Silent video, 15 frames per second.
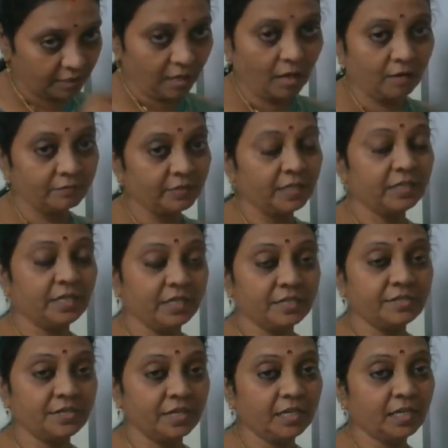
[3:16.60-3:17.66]
After he,
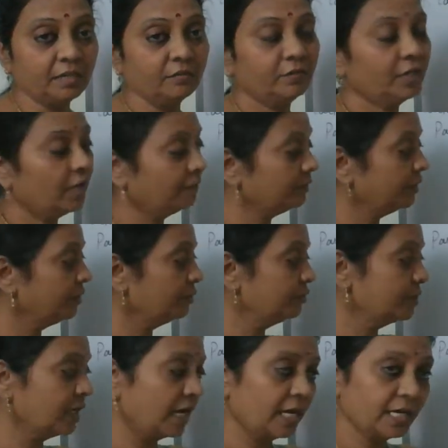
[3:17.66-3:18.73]
she, it, we have to use
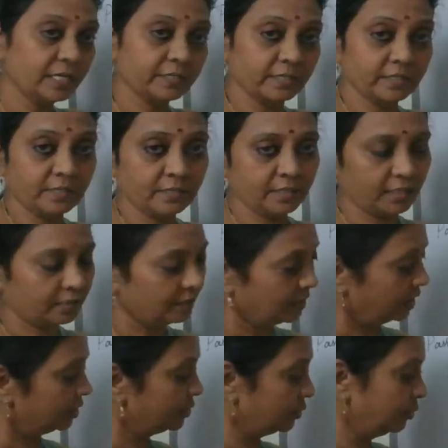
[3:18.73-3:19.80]
has, isn't it?
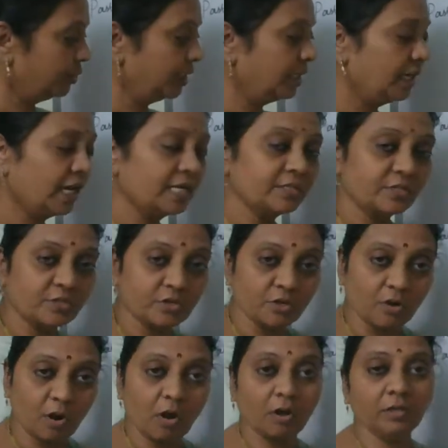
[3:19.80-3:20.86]
So he has
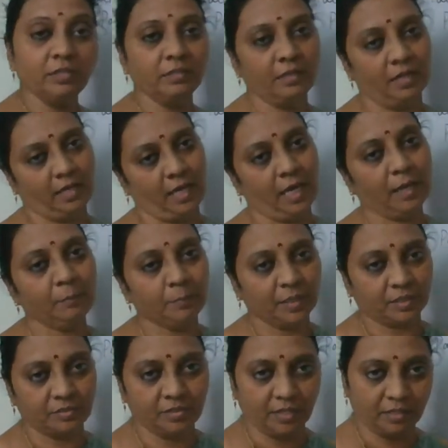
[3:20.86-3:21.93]
drawn a
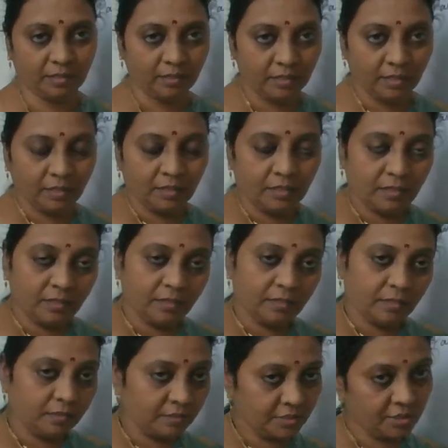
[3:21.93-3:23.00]
picture.
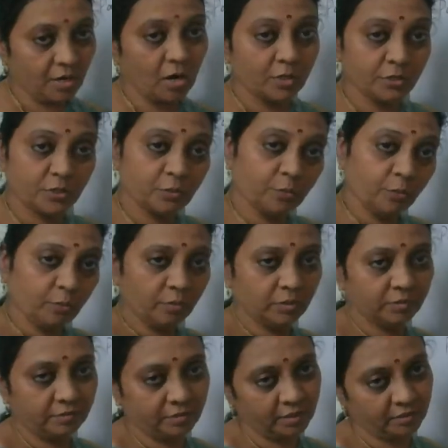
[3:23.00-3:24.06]
Draw, drew.
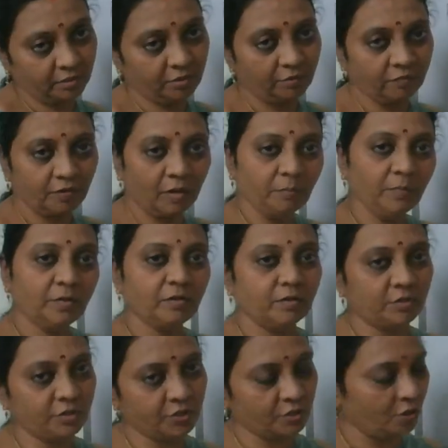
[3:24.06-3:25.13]
The third form,
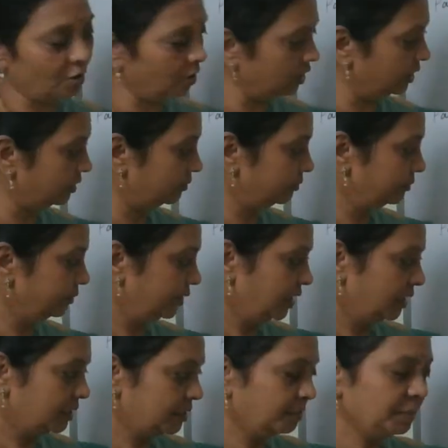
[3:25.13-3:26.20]
drawn.
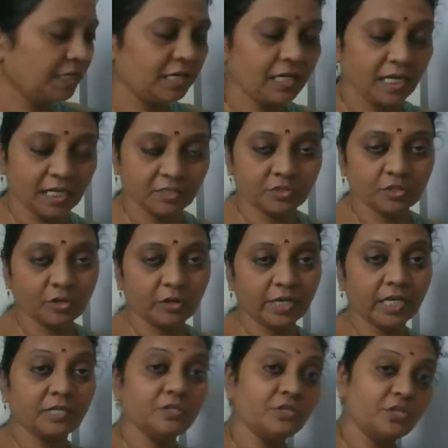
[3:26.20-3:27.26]
Similarly, enjoy,
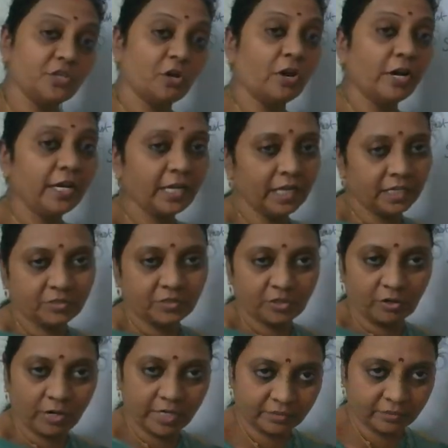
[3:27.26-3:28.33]
enjoyed,
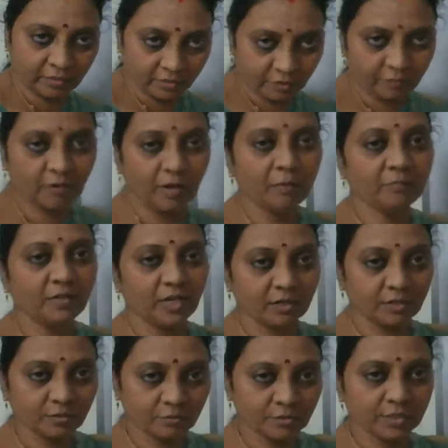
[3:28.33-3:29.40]
enjoyed. Third form we are
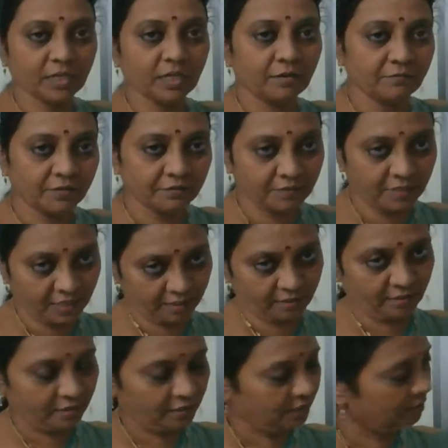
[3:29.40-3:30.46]
using everywhere.
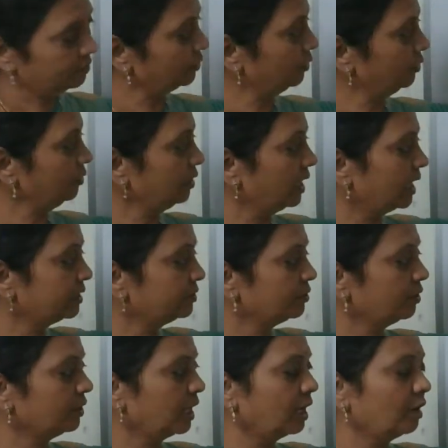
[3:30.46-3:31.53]
So has
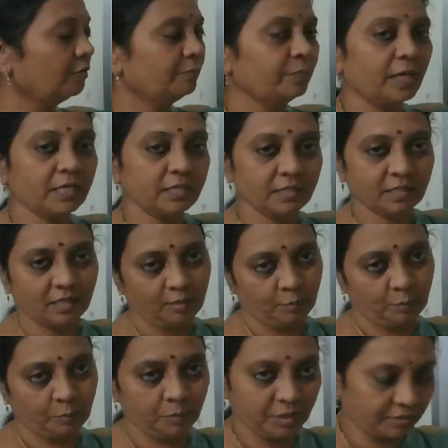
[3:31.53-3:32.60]
or have plus
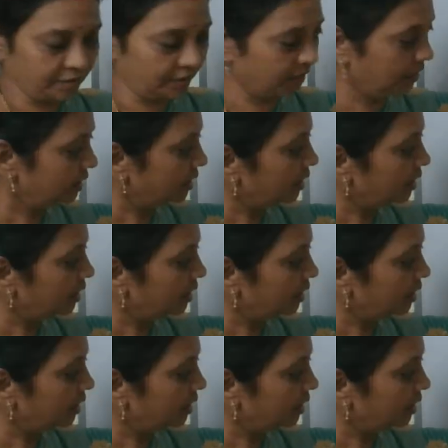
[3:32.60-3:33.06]
V3.